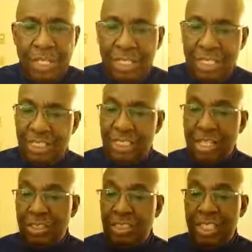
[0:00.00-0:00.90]
See,
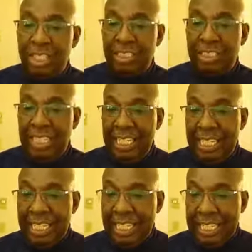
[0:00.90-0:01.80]
gentleness
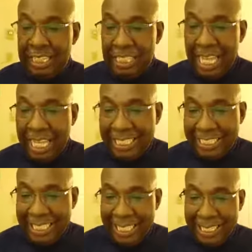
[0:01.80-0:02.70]
is
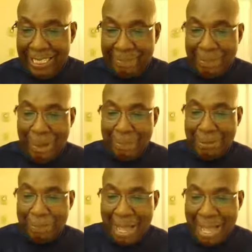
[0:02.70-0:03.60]
that uh, I'm
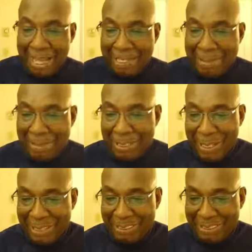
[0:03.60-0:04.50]
smiling
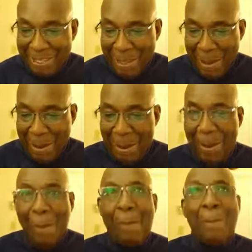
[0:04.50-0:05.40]
because uh,